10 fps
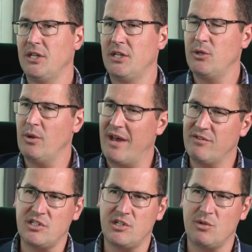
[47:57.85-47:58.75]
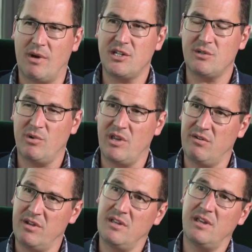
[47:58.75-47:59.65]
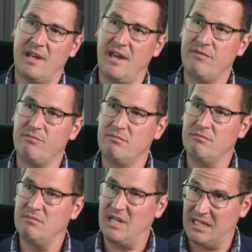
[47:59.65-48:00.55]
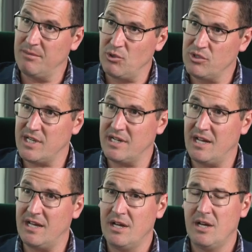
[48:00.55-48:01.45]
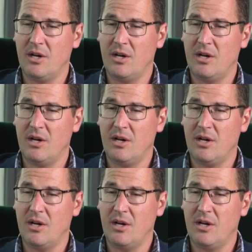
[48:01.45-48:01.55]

You have a situation where you're either going to have a Liberal senator